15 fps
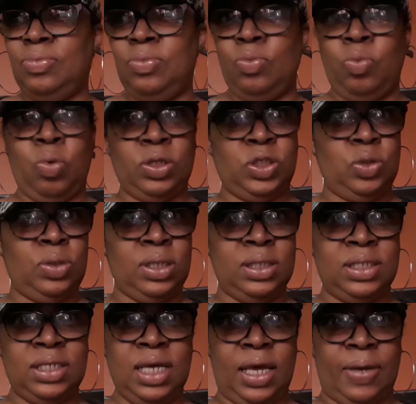what you can
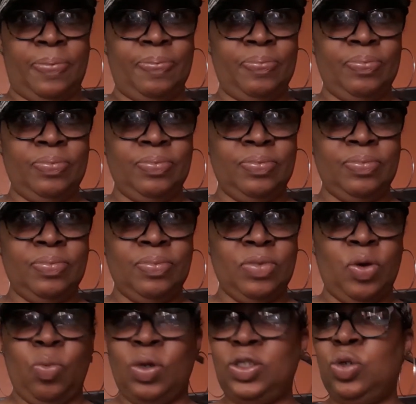see,
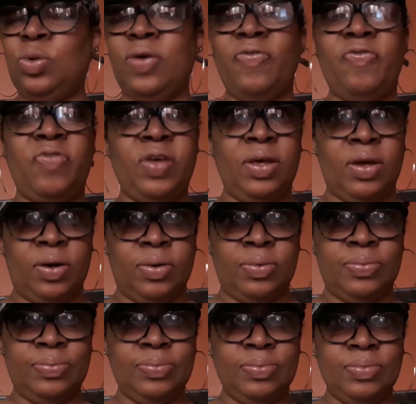what you can feel
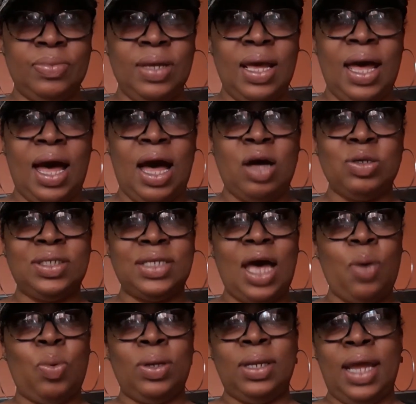
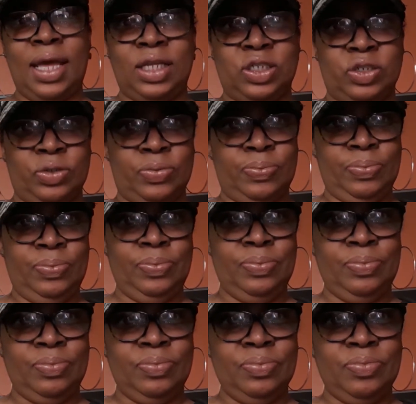outside with nature,
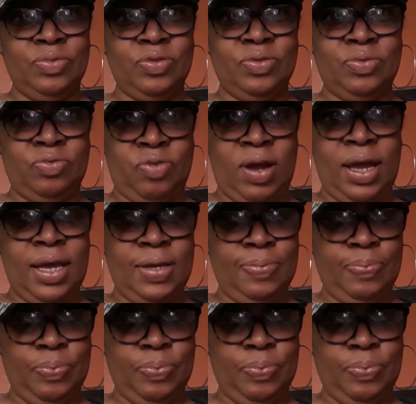right?